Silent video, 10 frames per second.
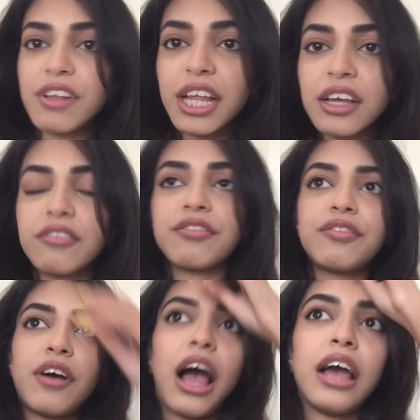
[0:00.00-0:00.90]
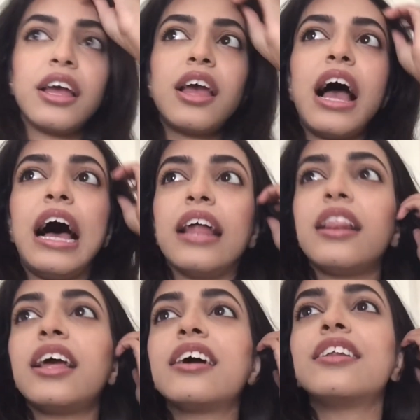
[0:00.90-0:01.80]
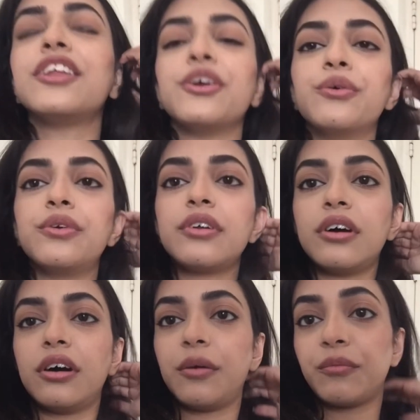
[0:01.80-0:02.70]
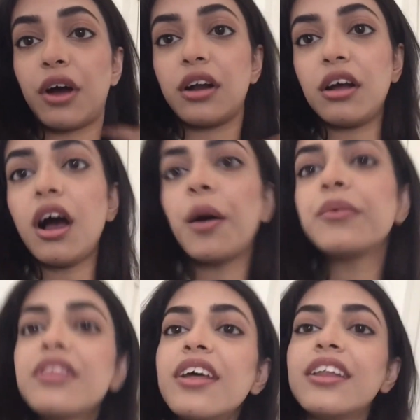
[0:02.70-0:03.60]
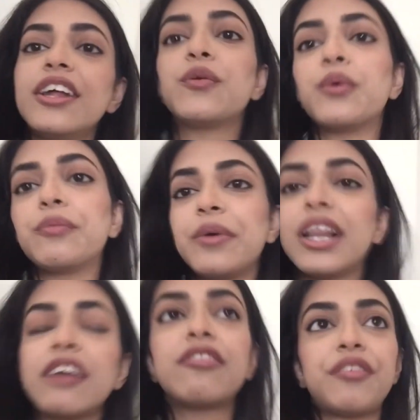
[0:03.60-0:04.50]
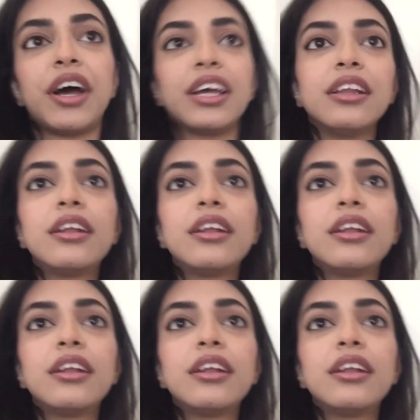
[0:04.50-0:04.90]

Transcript: feel like if I had like a nude undergarment, then it would be like fine.